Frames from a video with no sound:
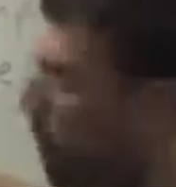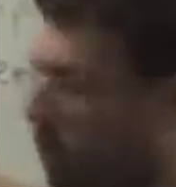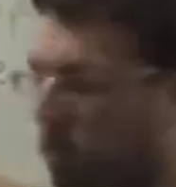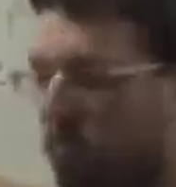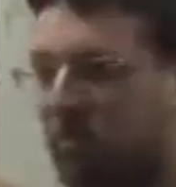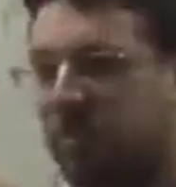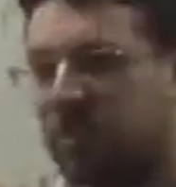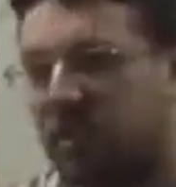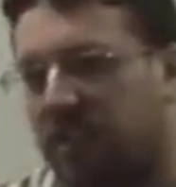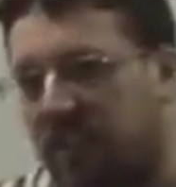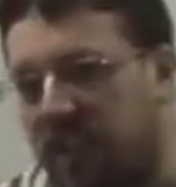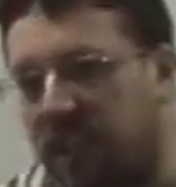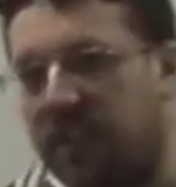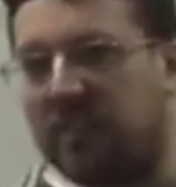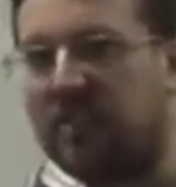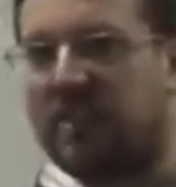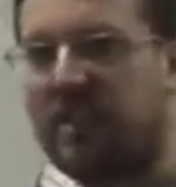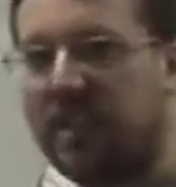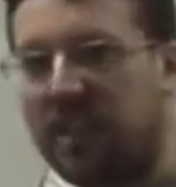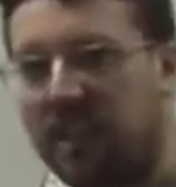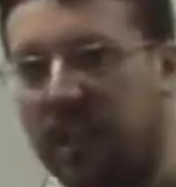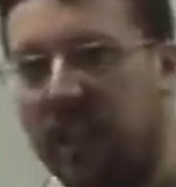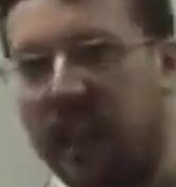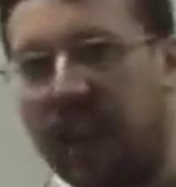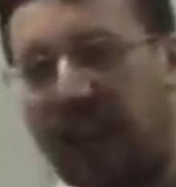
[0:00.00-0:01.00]

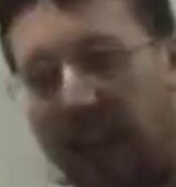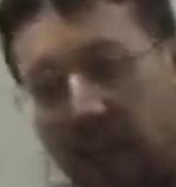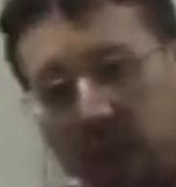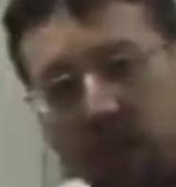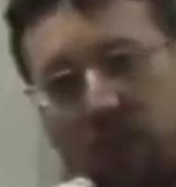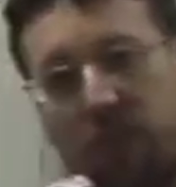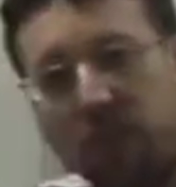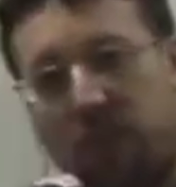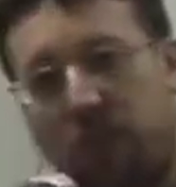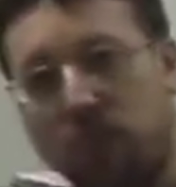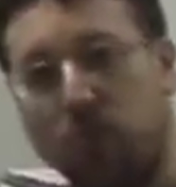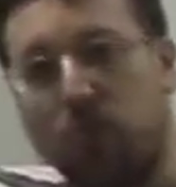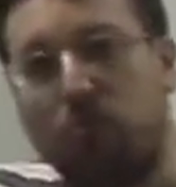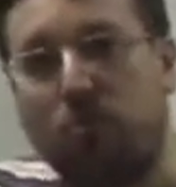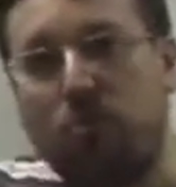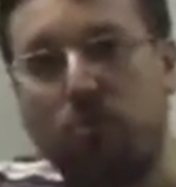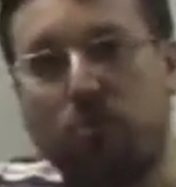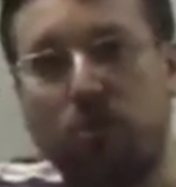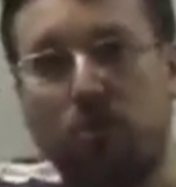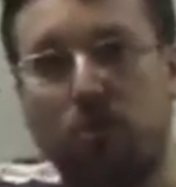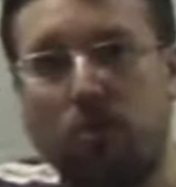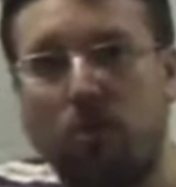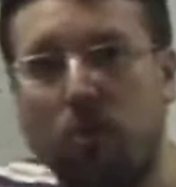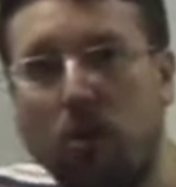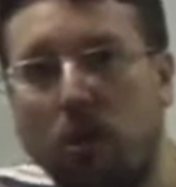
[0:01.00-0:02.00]
multitasking, allowing you to
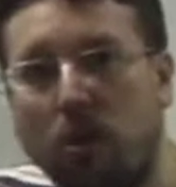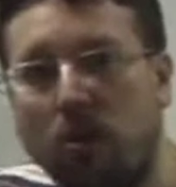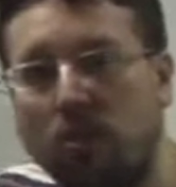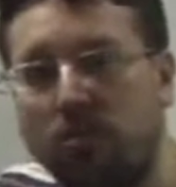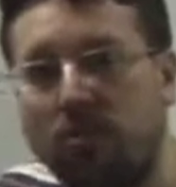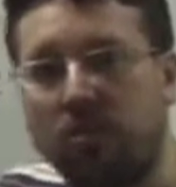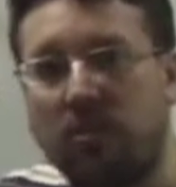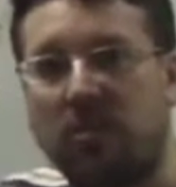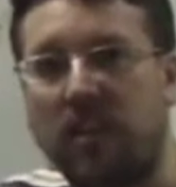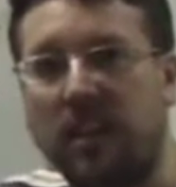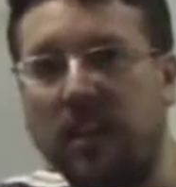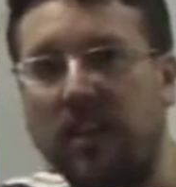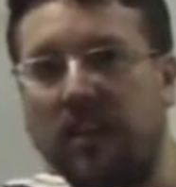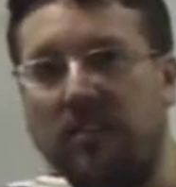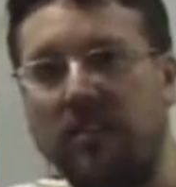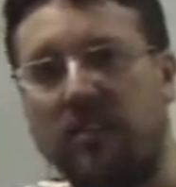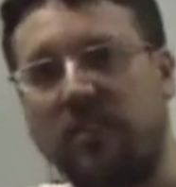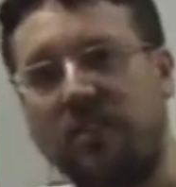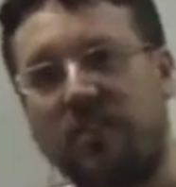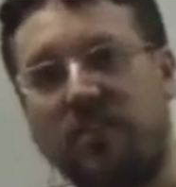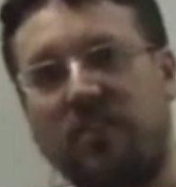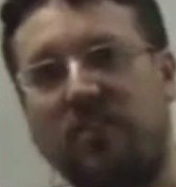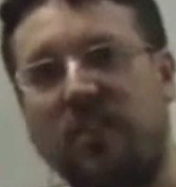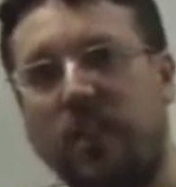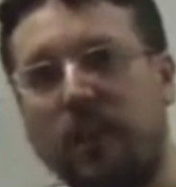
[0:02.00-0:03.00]
do lots of things at
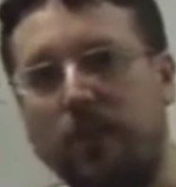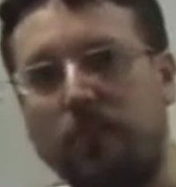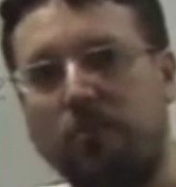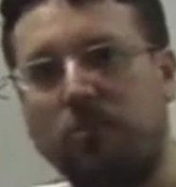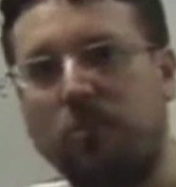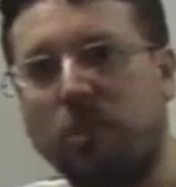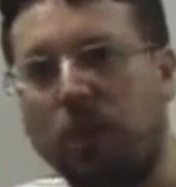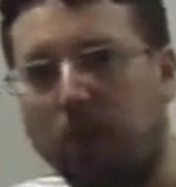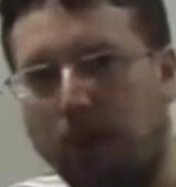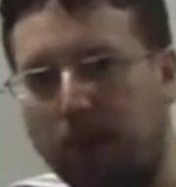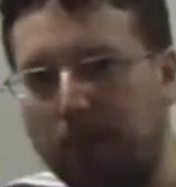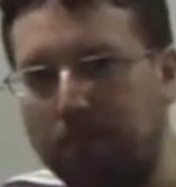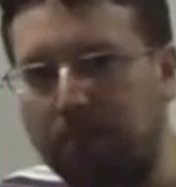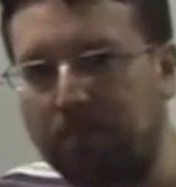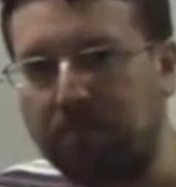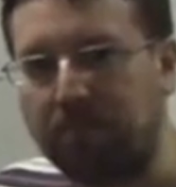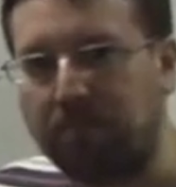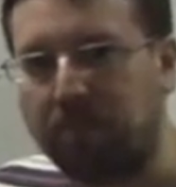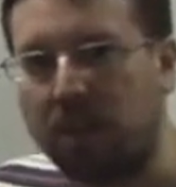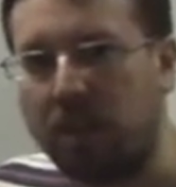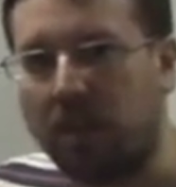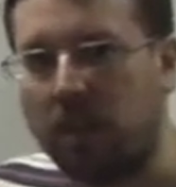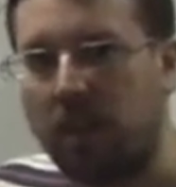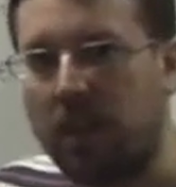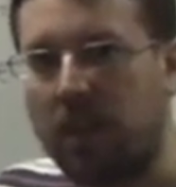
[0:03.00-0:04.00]
the same time.
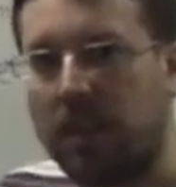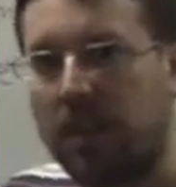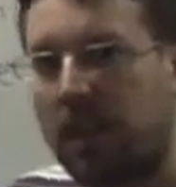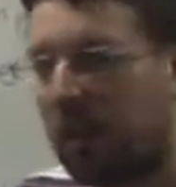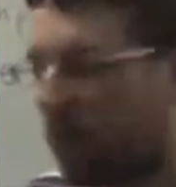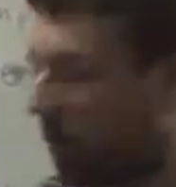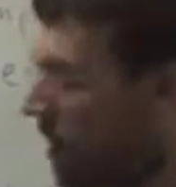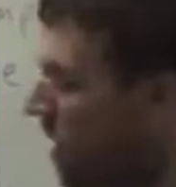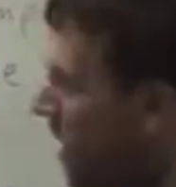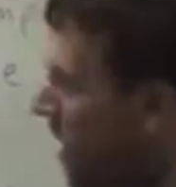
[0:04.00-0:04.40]
Okay, now